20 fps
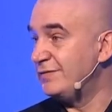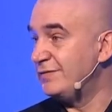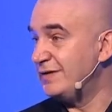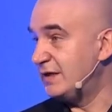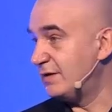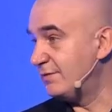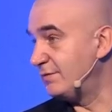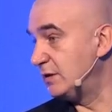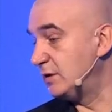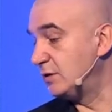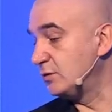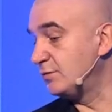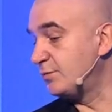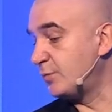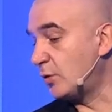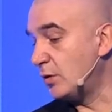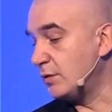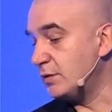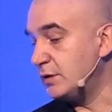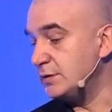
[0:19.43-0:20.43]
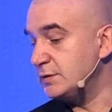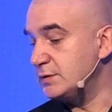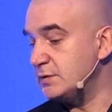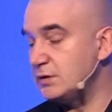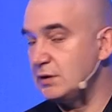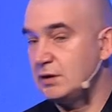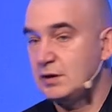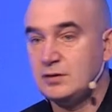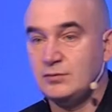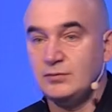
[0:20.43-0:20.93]
We have a lot of
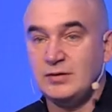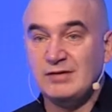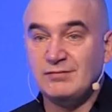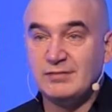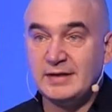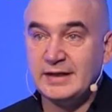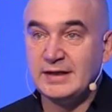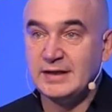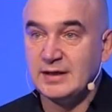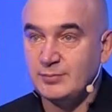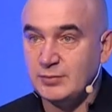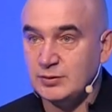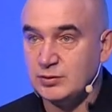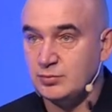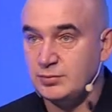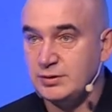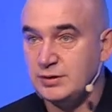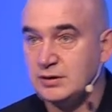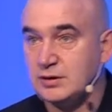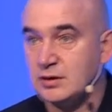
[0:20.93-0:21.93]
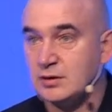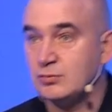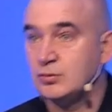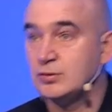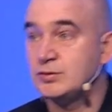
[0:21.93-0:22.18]
progress, and we are very happy to be here.